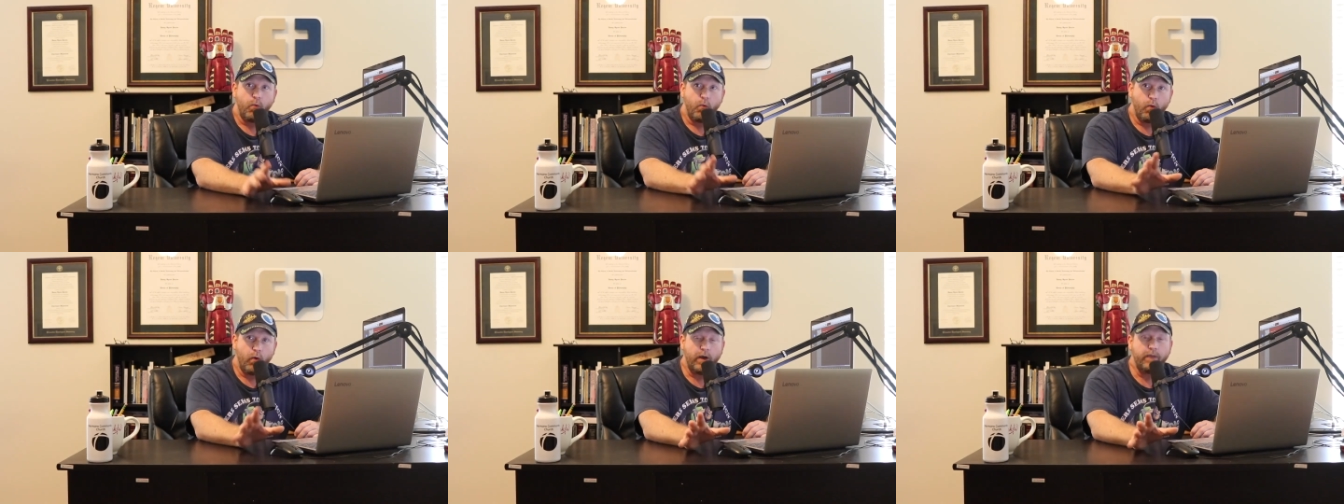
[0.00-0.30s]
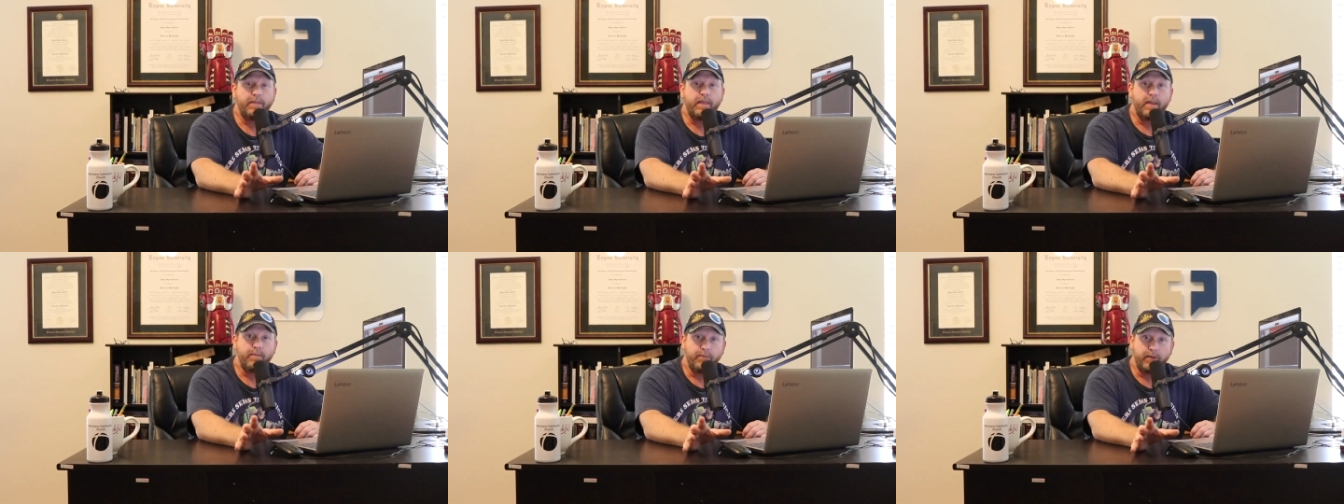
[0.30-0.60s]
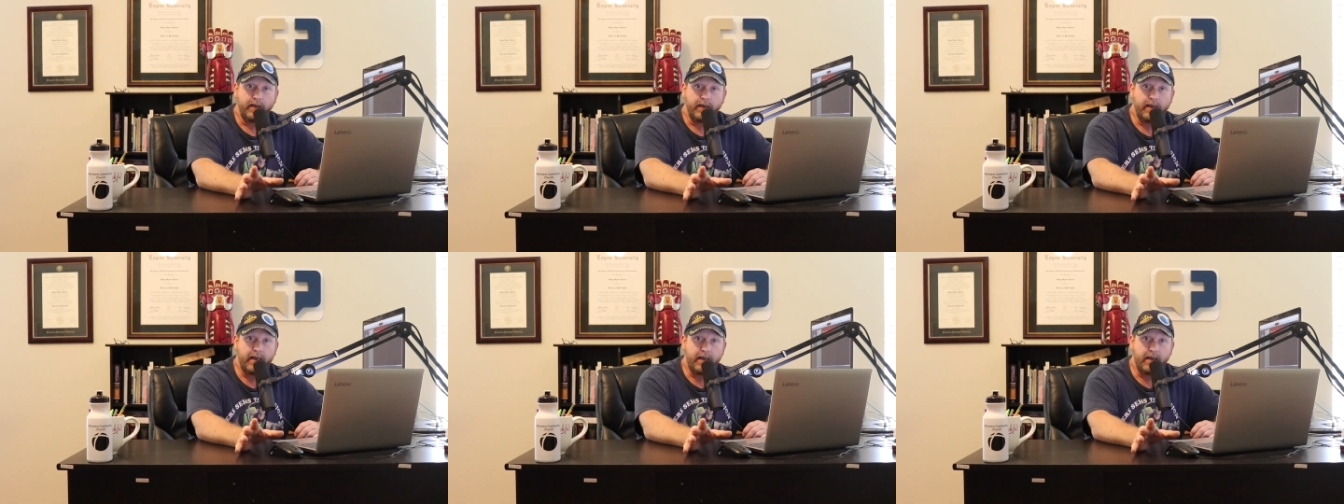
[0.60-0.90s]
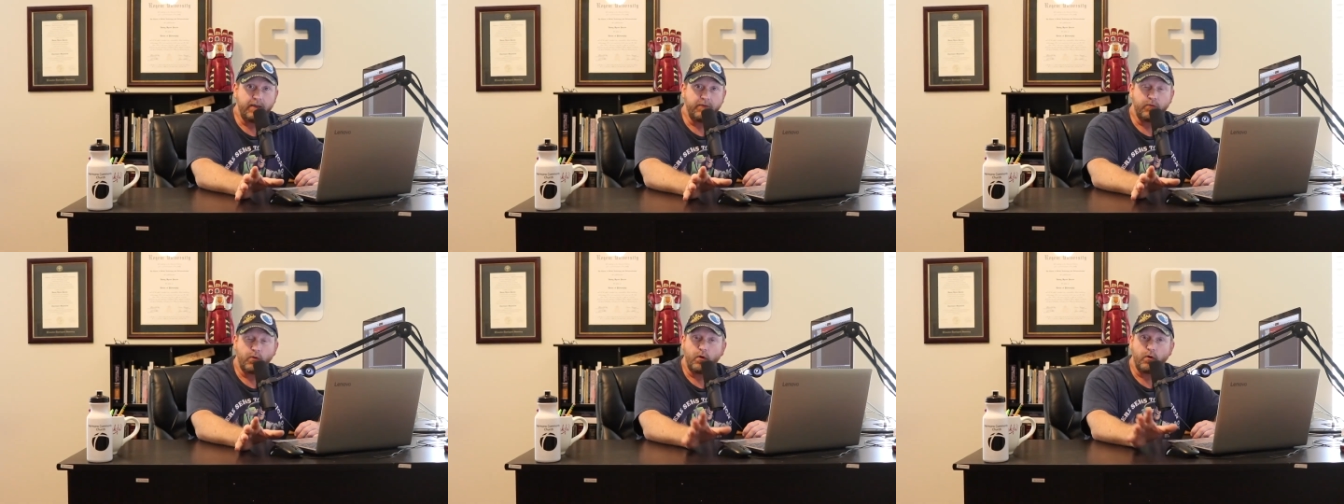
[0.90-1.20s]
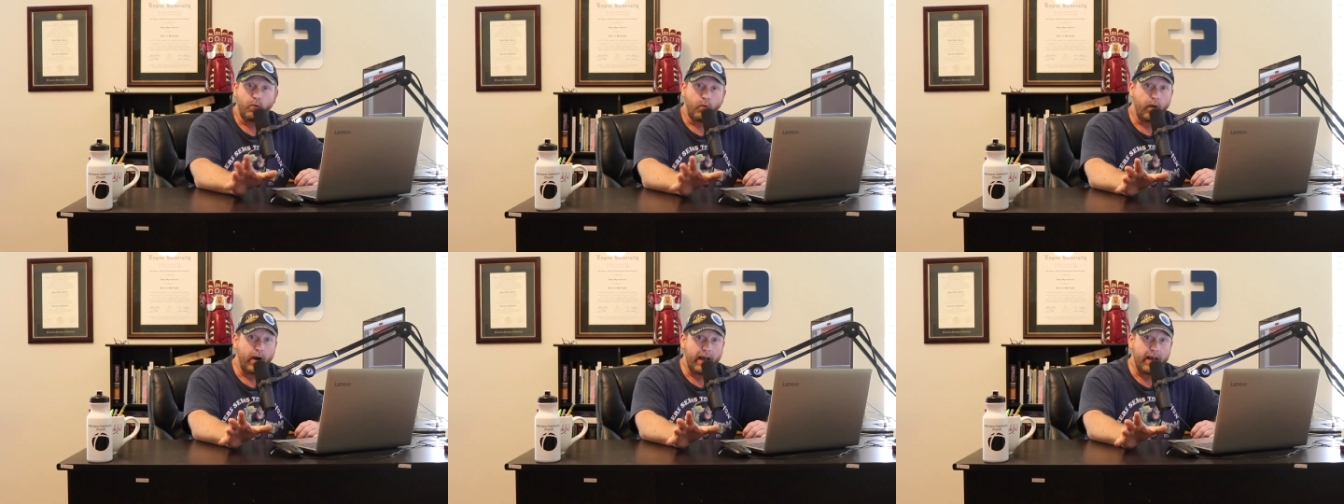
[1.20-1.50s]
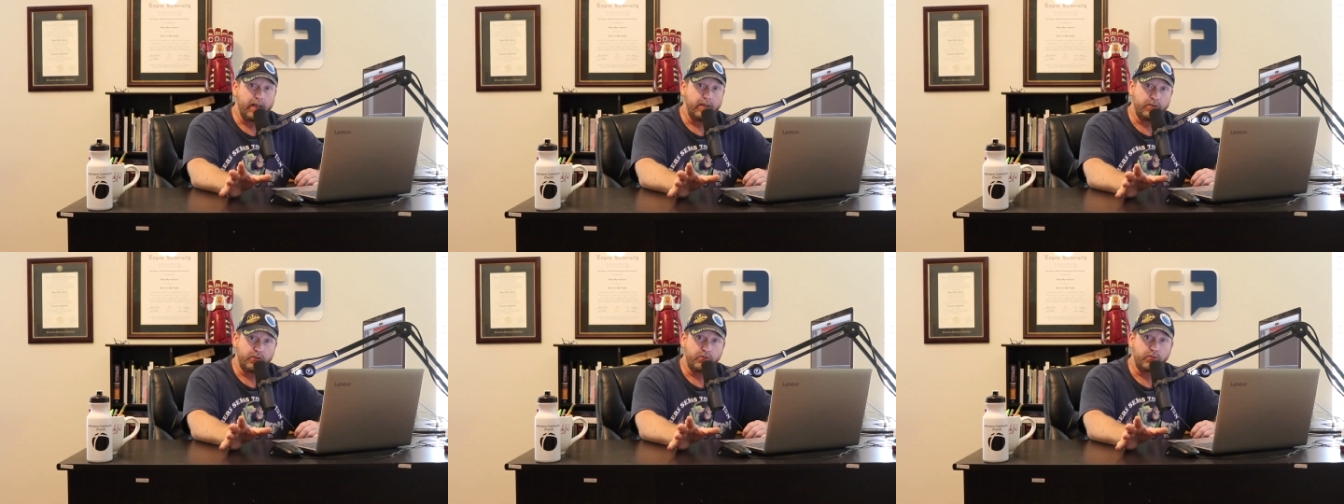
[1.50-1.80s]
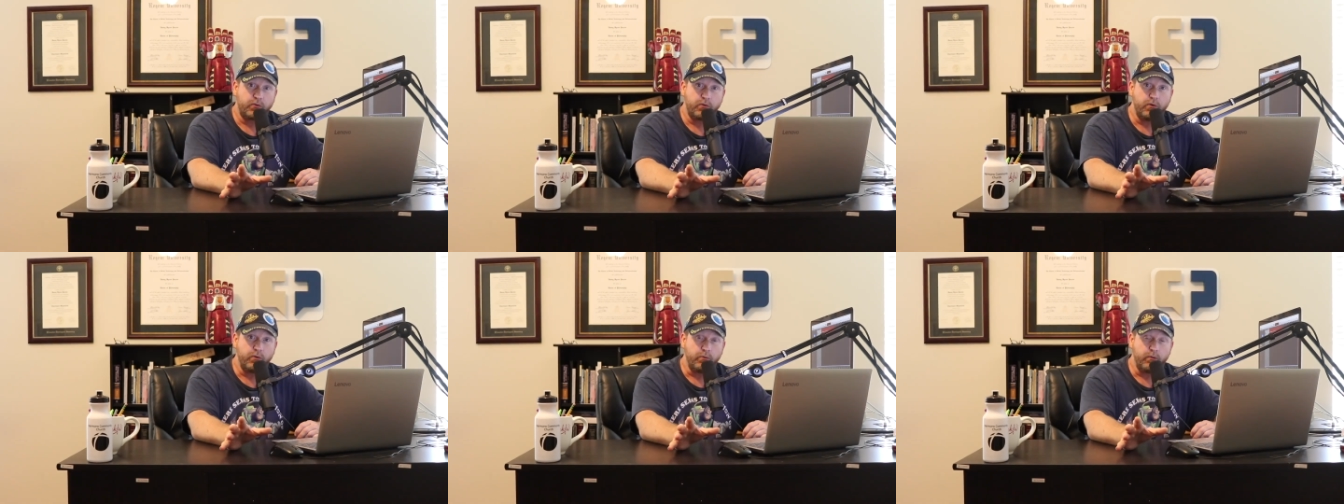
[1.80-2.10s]
what they believe or why it's
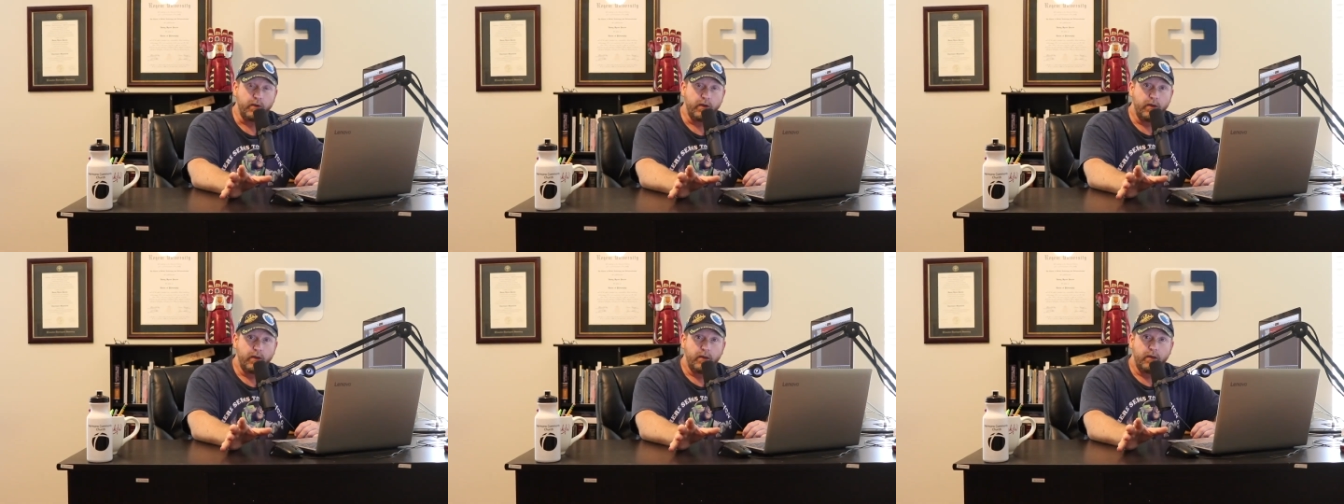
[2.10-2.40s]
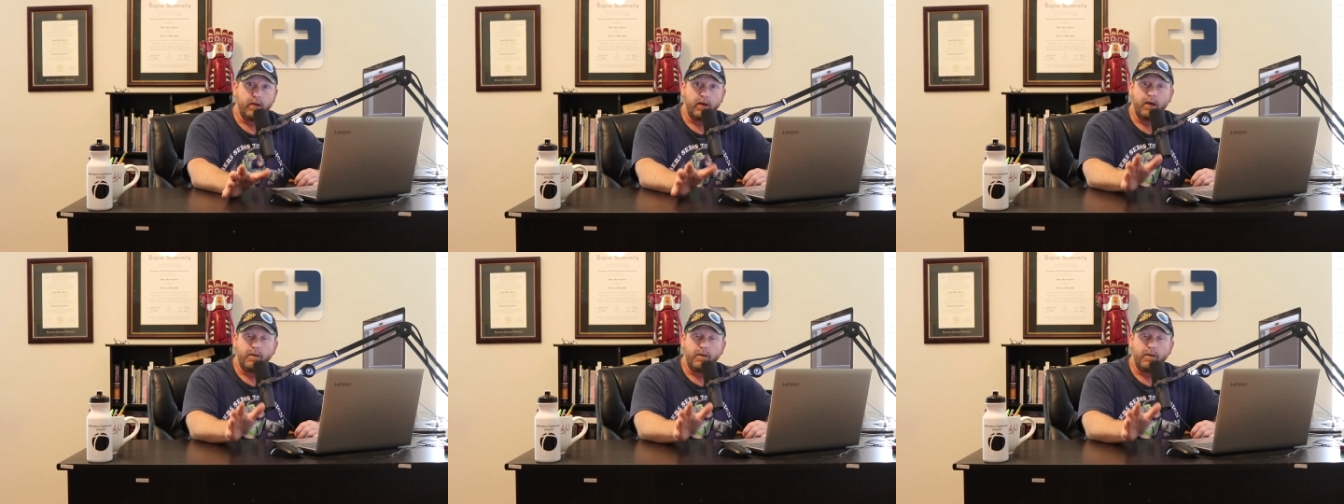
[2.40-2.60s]
true